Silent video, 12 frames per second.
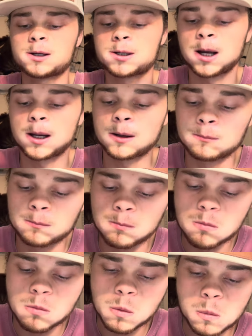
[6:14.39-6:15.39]
shaking.
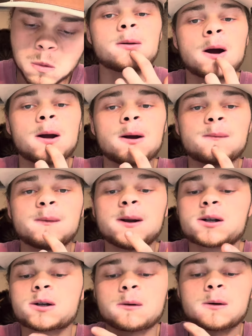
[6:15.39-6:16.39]
Right here,
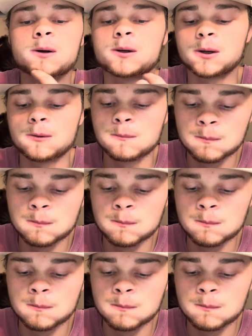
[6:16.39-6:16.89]
finish the horseshoe.